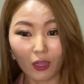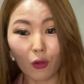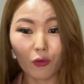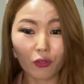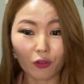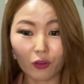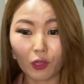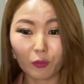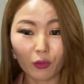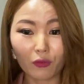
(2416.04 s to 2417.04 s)
go through the
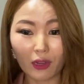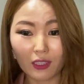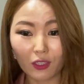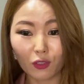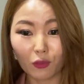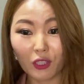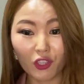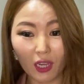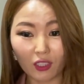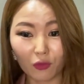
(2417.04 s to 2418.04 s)
progress to be
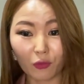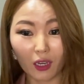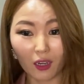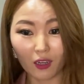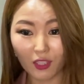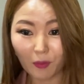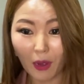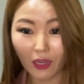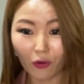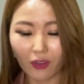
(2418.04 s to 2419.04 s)
checked we are a
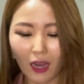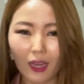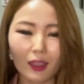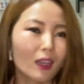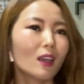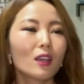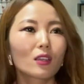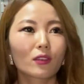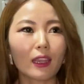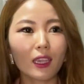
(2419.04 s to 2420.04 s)
spy or not.
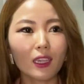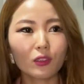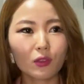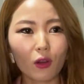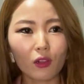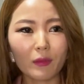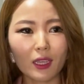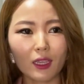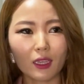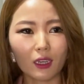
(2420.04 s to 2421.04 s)
So they mm-hmm. told
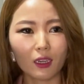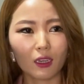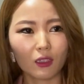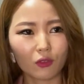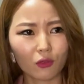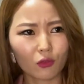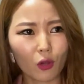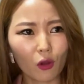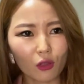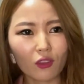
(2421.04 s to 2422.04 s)
me, uh,
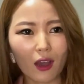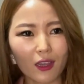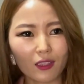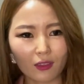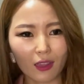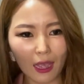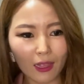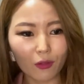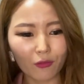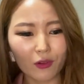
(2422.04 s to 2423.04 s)
told us
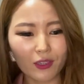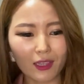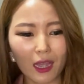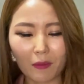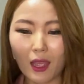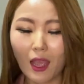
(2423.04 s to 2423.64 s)
at the first time,